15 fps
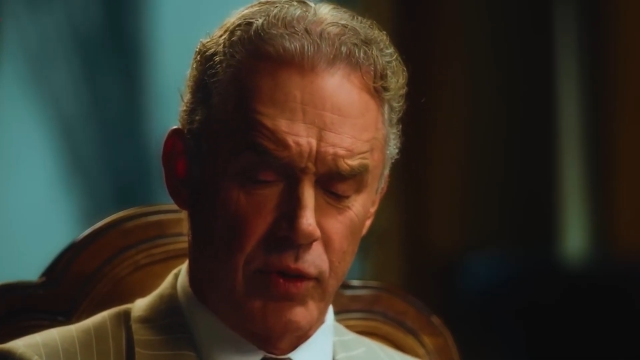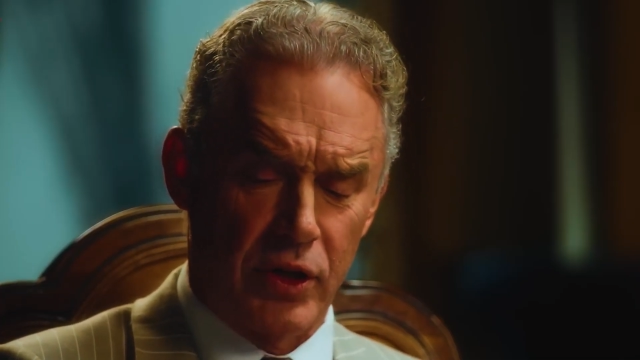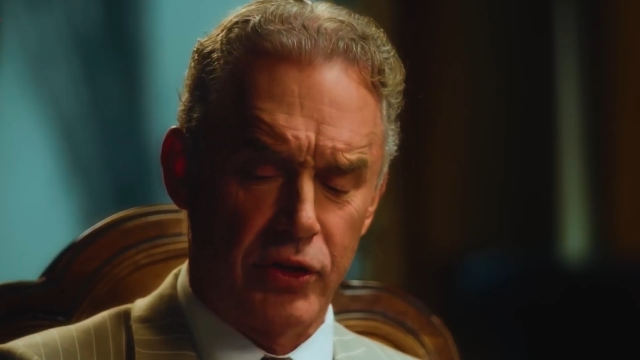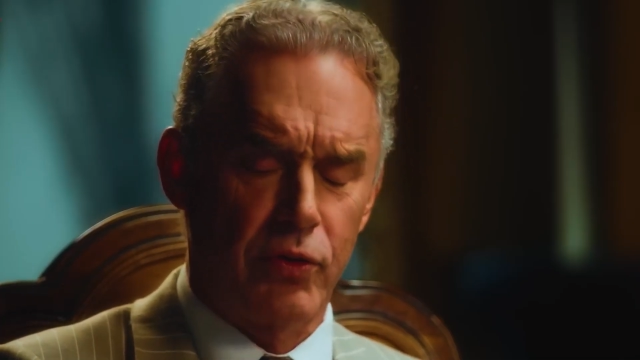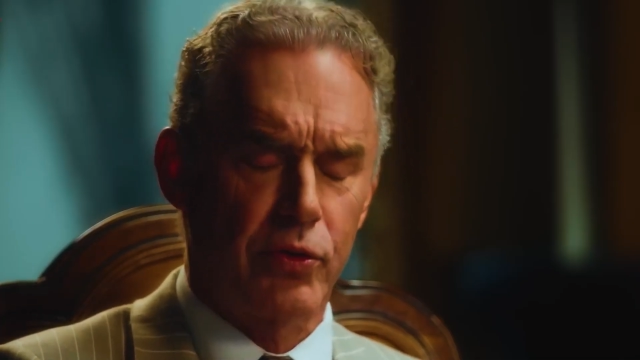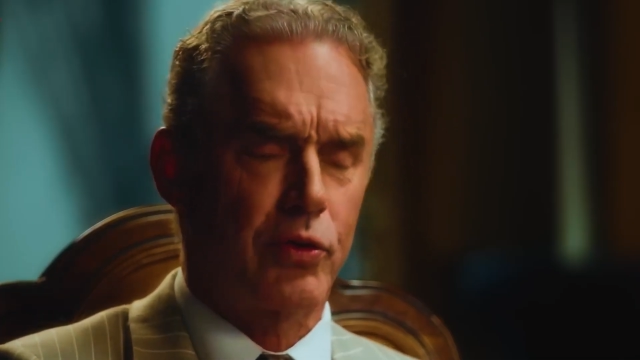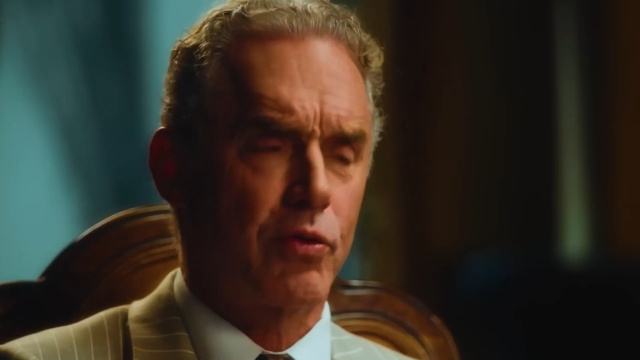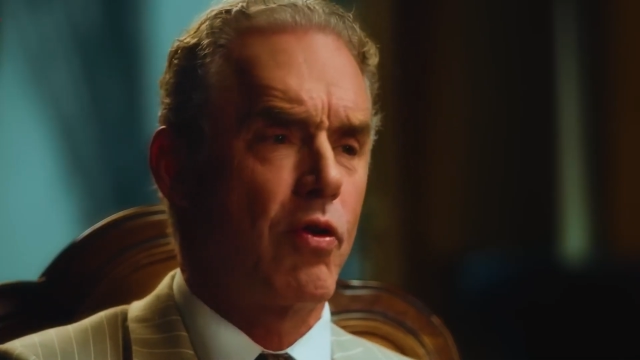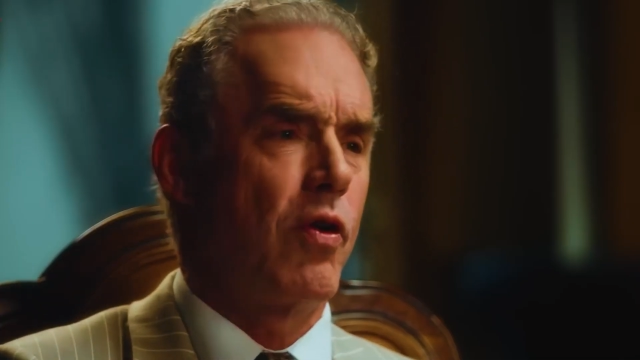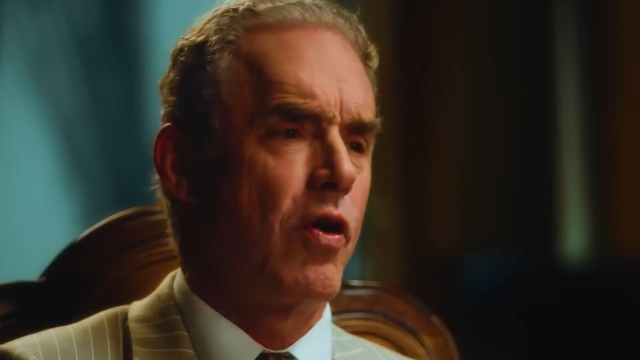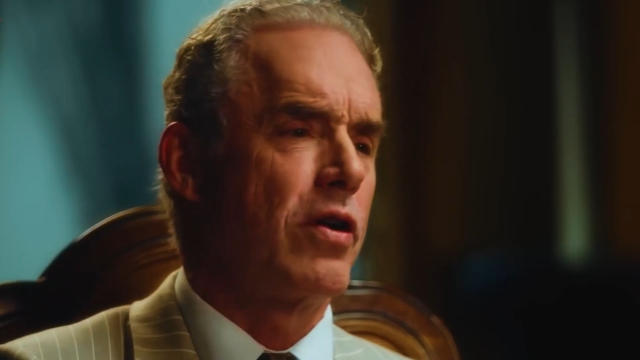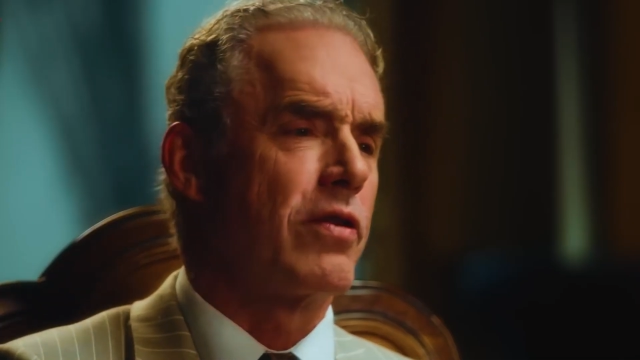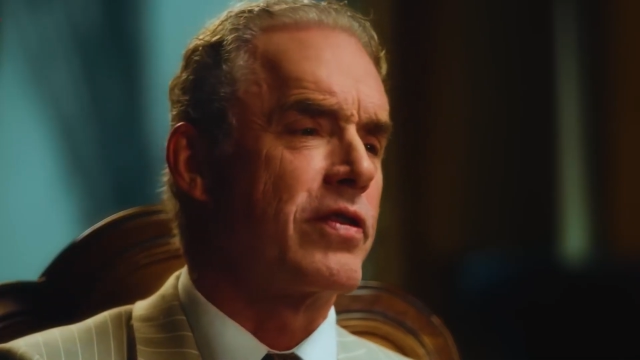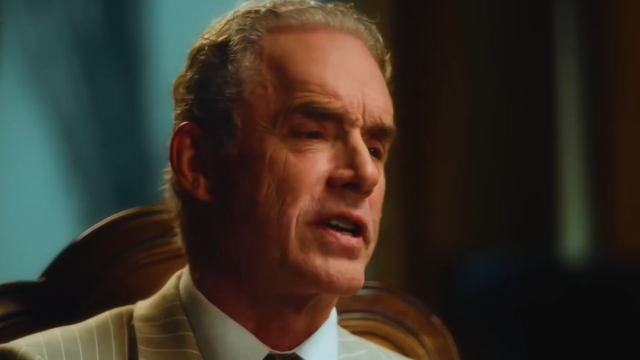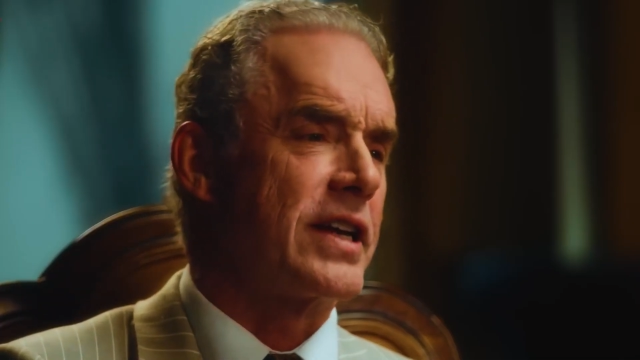well, don't throw
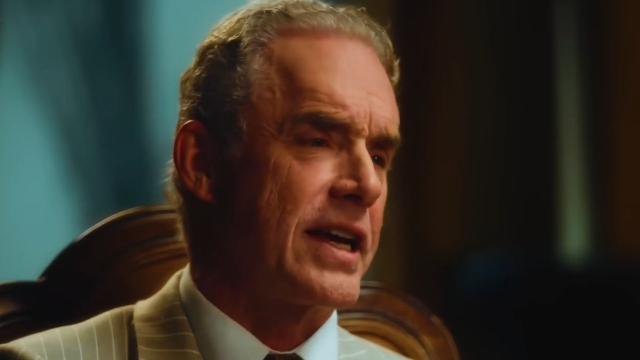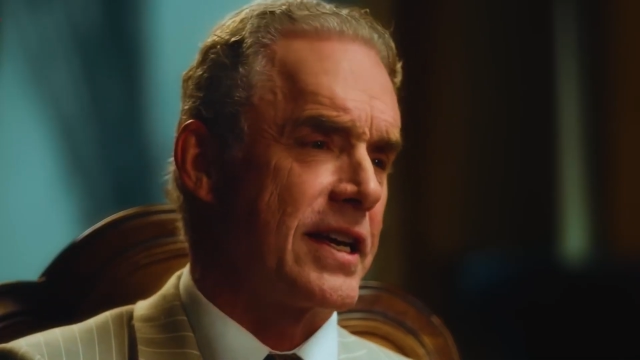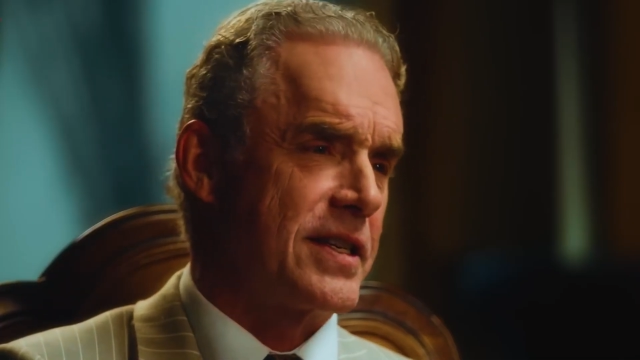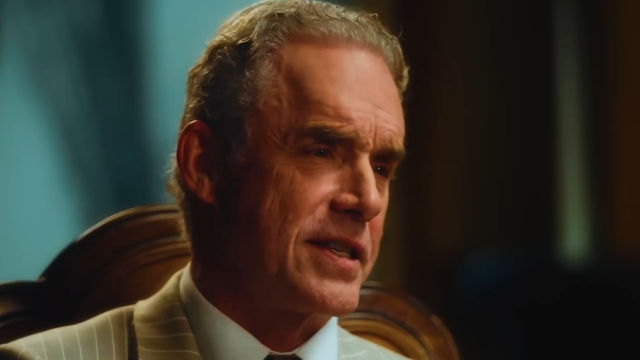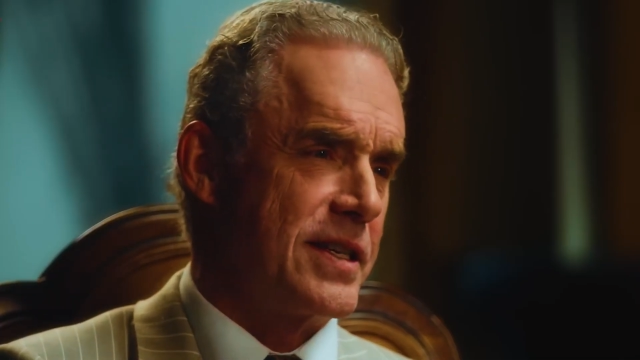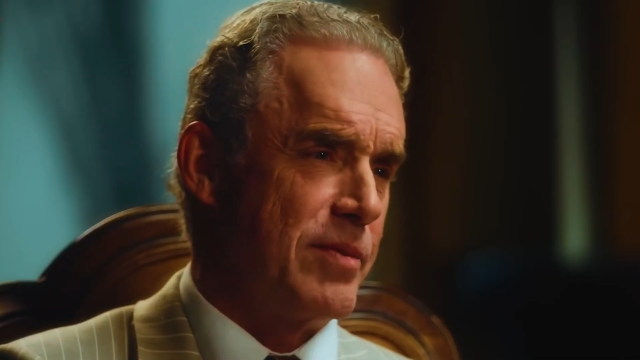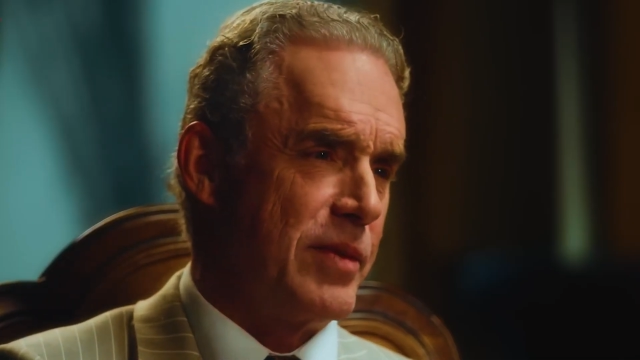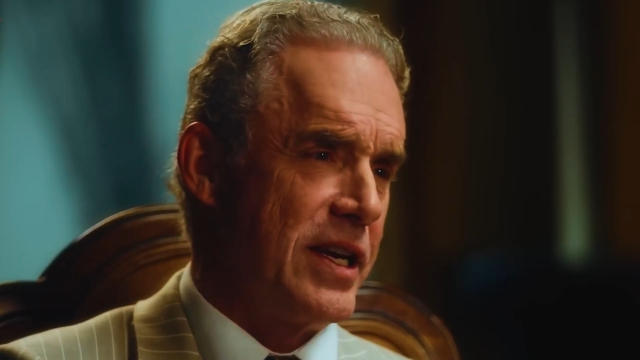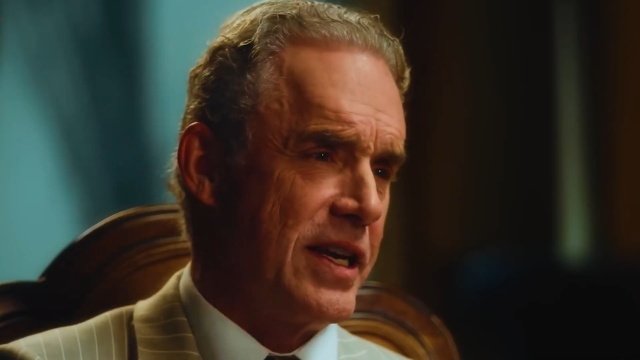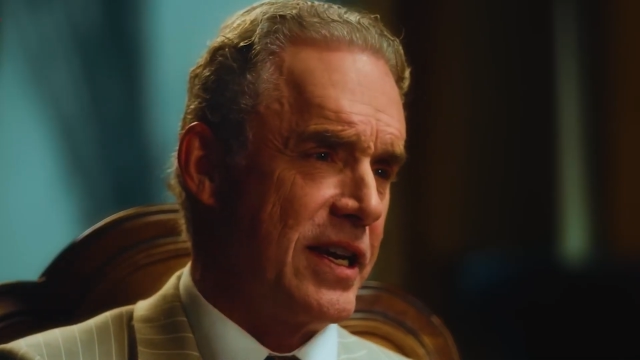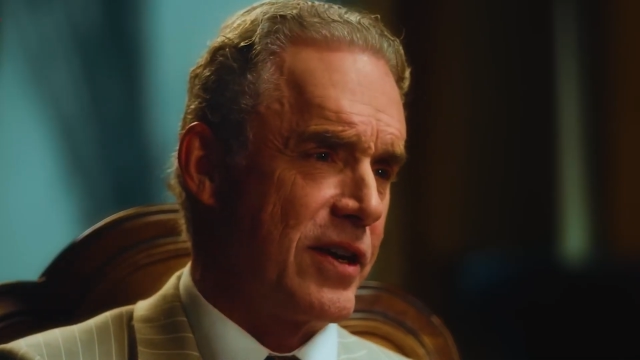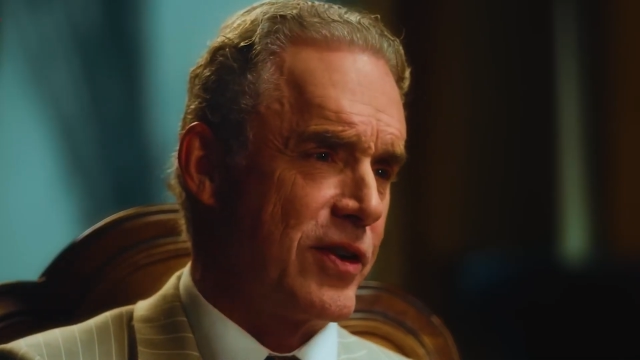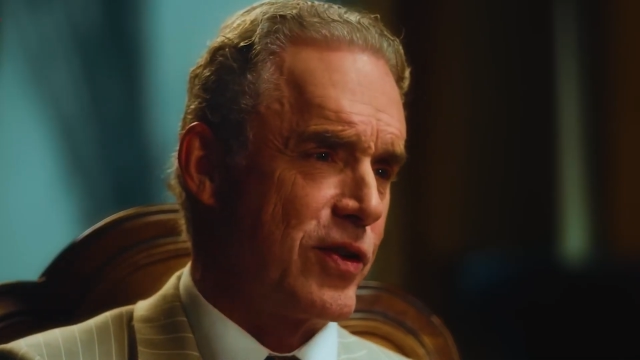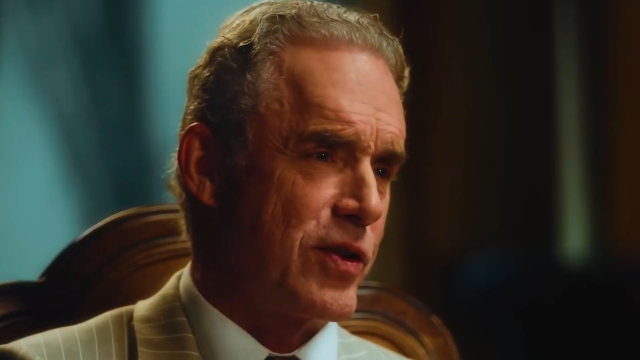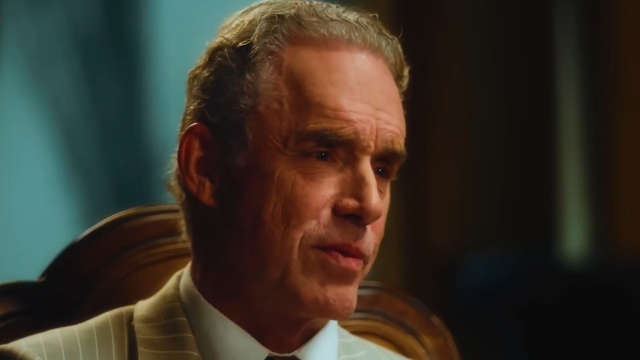all of the legacy
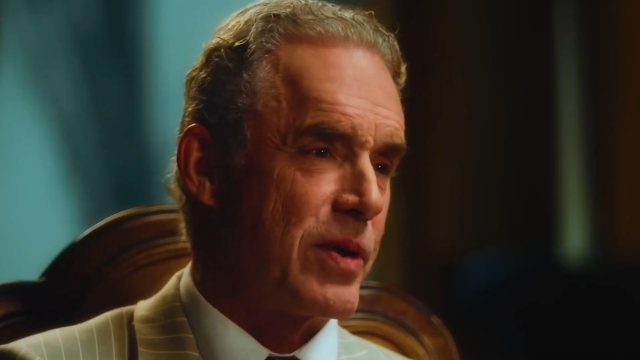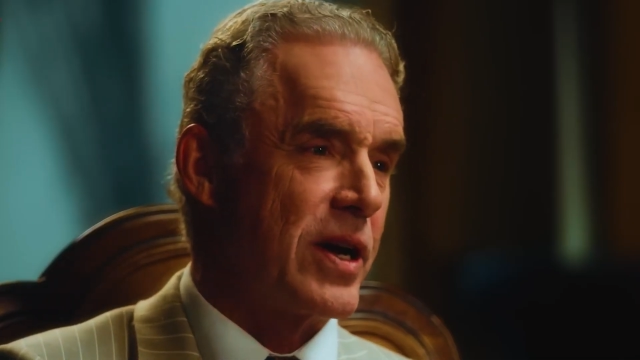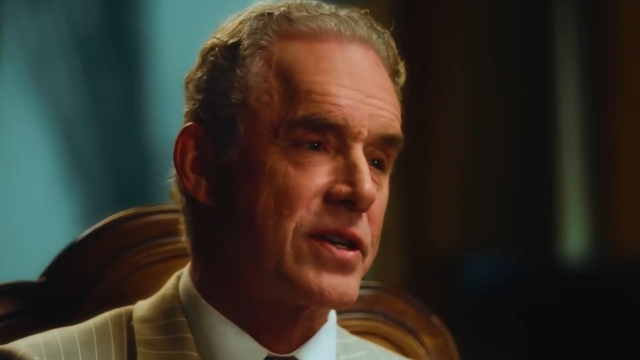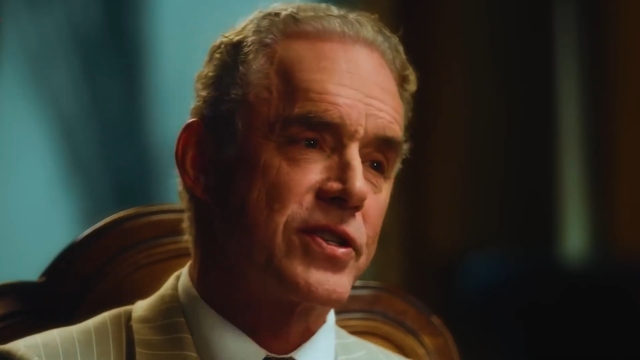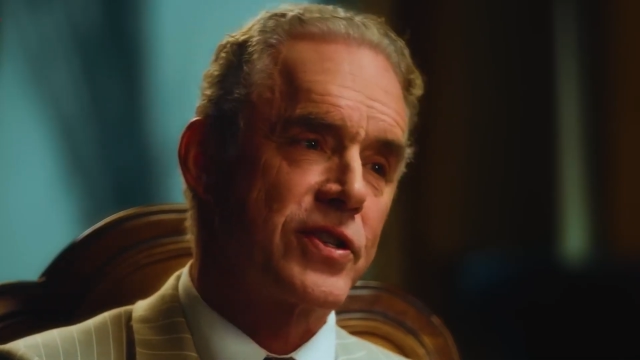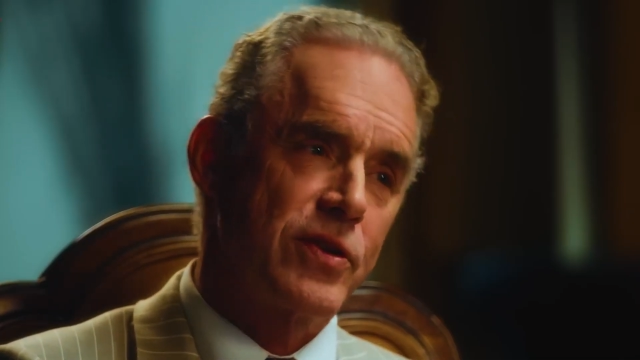media under the bus.